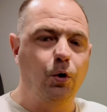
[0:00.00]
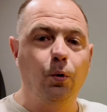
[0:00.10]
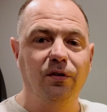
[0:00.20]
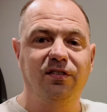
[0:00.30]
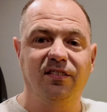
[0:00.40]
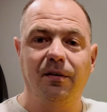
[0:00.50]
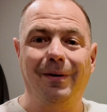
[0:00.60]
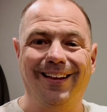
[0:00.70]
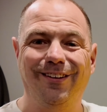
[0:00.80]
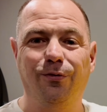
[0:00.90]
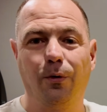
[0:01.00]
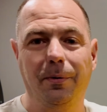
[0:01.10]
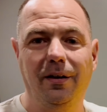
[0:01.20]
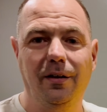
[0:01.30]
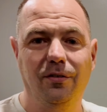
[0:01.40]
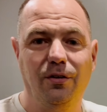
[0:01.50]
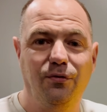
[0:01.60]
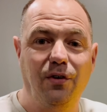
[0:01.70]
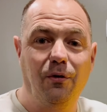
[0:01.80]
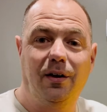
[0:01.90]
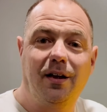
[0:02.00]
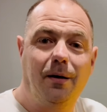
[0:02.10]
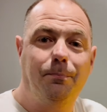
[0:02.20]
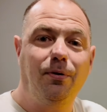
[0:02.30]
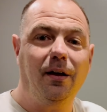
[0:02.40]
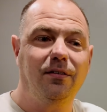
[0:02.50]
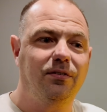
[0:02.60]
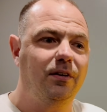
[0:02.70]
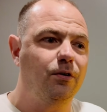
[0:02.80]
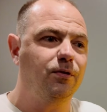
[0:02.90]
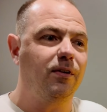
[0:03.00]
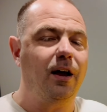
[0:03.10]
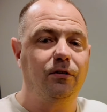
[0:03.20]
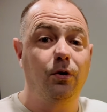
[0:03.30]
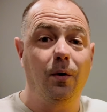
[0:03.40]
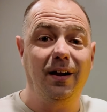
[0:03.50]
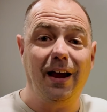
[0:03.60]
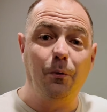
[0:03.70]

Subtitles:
coolant system on these 4xes is very complex, and there's a lot to it.